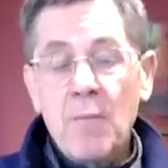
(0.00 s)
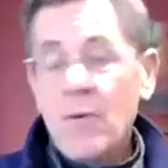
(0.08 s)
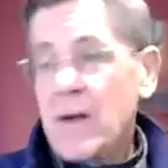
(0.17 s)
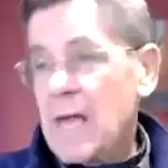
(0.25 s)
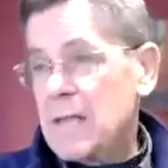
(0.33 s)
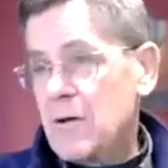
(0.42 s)

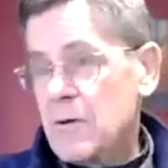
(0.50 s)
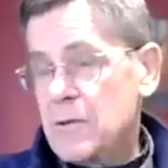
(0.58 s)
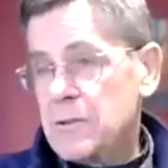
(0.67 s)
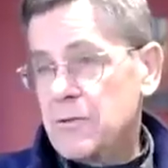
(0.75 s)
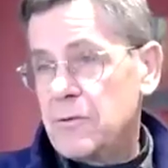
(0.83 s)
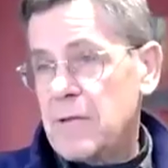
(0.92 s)
what I
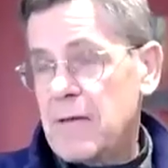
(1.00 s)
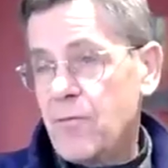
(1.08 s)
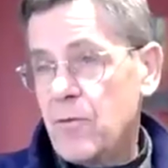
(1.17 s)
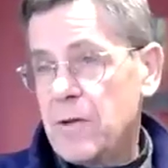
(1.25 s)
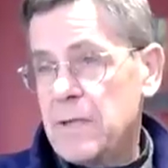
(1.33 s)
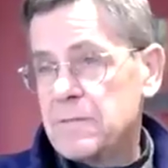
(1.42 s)
learned during that
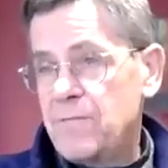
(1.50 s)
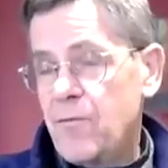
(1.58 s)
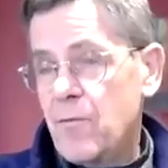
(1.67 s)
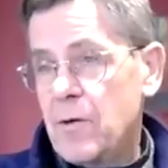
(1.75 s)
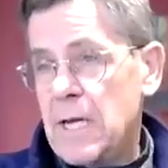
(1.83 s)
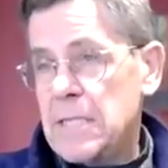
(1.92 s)
4 days and
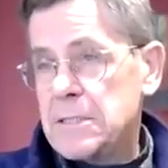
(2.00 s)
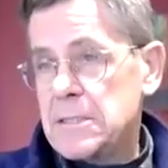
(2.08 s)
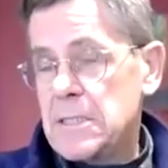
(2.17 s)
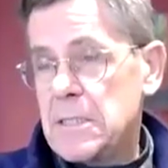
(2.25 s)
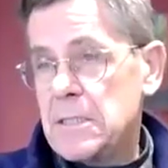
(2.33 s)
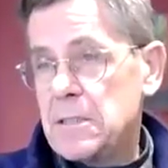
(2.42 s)
4 nights
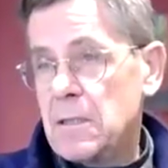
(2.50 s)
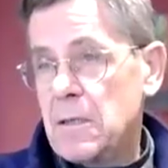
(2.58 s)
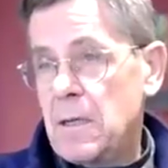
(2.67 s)
is,